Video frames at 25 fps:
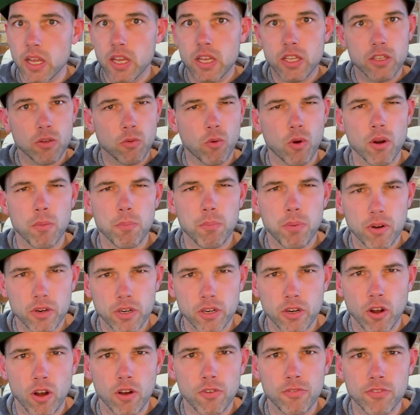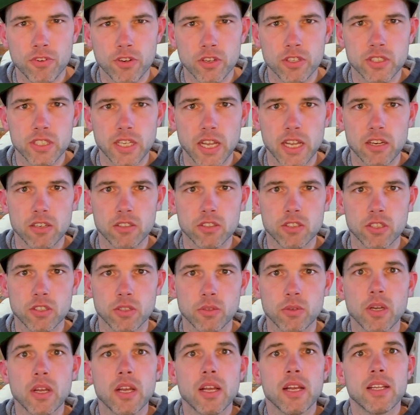You want to put it off for a day or
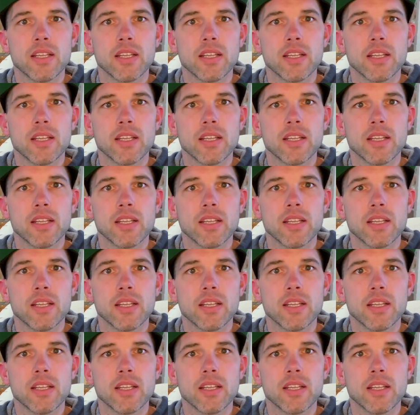two.